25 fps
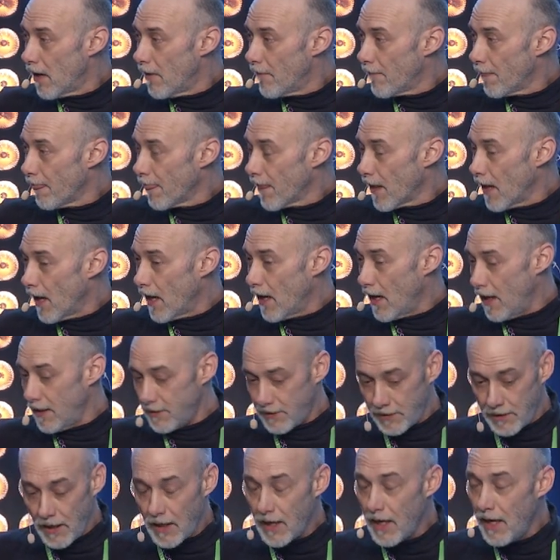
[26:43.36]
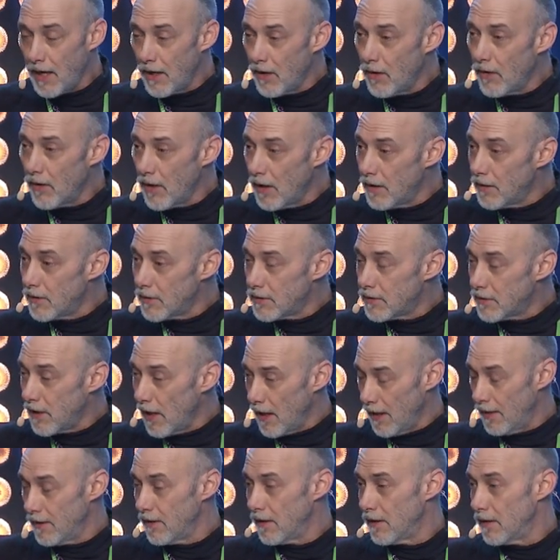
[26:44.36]
And I said, I don't
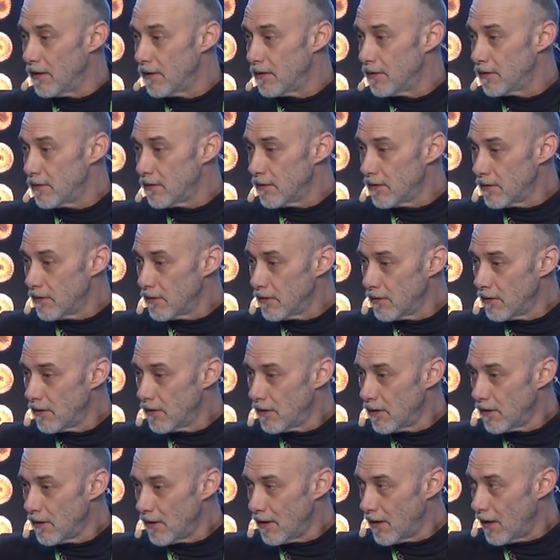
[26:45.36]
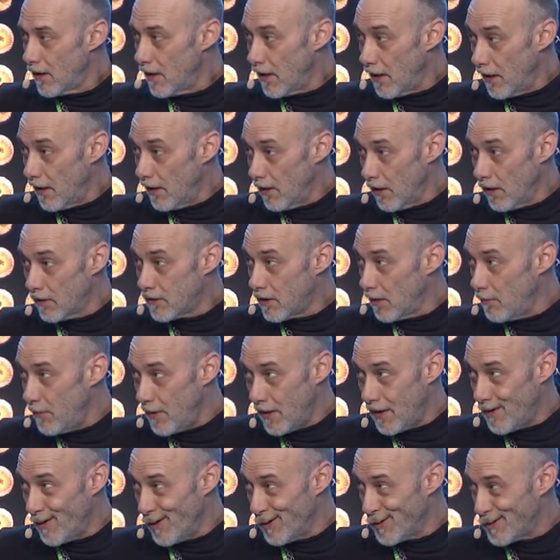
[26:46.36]
understand this. And he looked at me, he
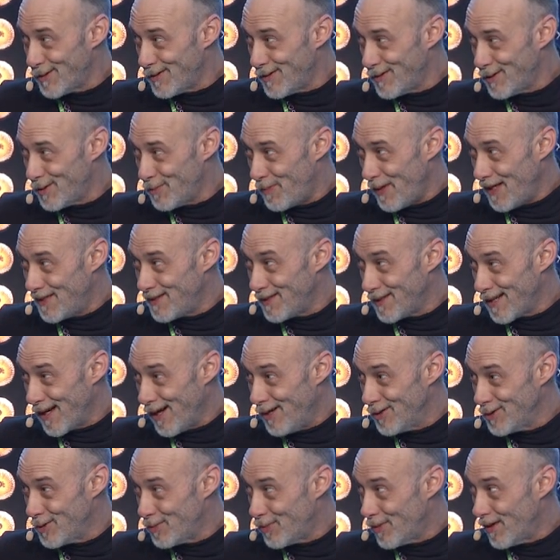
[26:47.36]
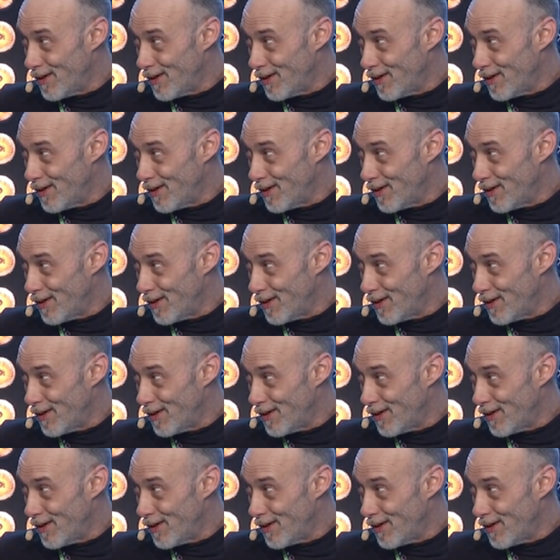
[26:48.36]
goes, it's basic algebra.